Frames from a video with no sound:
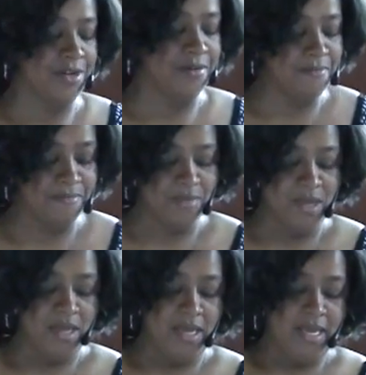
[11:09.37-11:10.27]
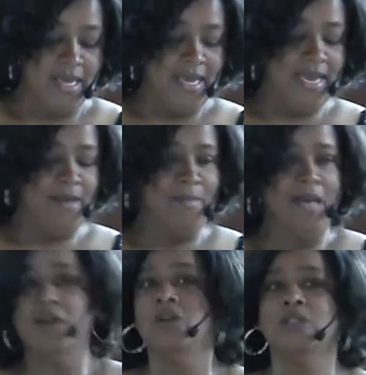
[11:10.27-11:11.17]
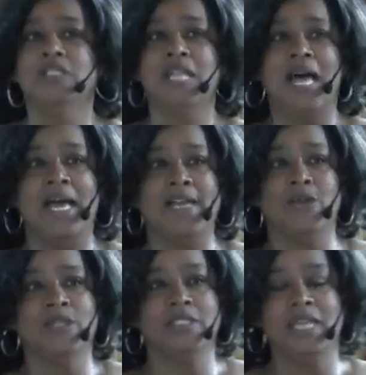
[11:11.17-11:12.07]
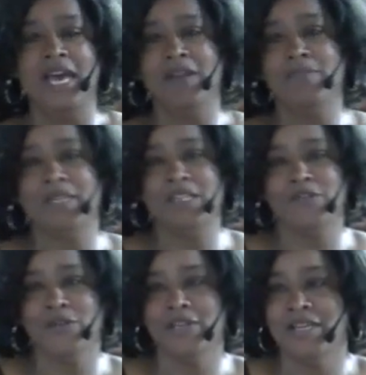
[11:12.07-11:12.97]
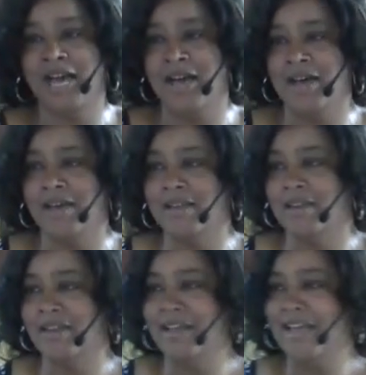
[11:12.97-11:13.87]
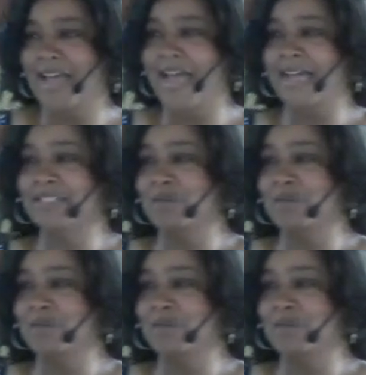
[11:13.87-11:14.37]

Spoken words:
him. And my Uncle Slide, who is not a believer in God, asked